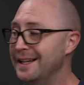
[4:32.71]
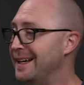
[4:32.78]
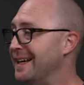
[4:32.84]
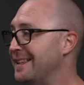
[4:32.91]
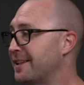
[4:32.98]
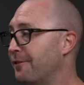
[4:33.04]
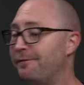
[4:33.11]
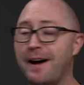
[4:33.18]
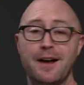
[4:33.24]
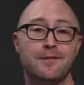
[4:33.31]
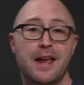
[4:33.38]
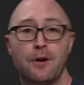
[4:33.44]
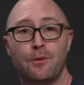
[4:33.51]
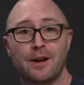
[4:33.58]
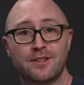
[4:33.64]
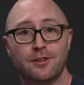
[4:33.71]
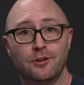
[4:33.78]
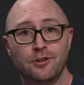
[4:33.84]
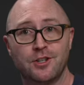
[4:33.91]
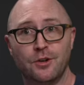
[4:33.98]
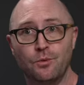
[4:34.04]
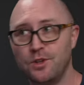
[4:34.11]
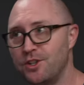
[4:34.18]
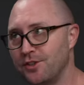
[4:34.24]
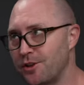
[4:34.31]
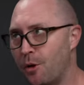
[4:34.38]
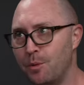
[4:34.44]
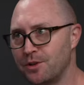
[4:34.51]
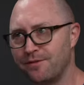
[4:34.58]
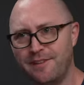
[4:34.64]
It's a five K resolution, which is
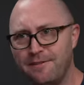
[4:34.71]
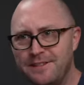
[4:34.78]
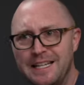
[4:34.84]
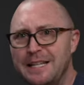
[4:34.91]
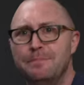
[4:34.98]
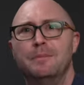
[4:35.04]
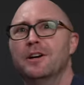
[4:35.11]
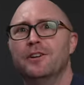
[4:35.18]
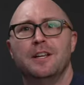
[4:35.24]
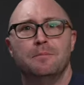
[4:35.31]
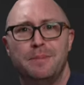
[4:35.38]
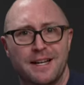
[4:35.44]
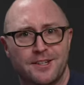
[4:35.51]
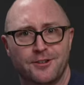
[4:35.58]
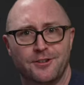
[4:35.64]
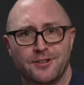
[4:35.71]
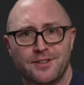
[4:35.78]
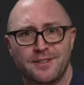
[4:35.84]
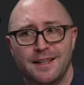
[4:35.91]
almost fifteen million pixels.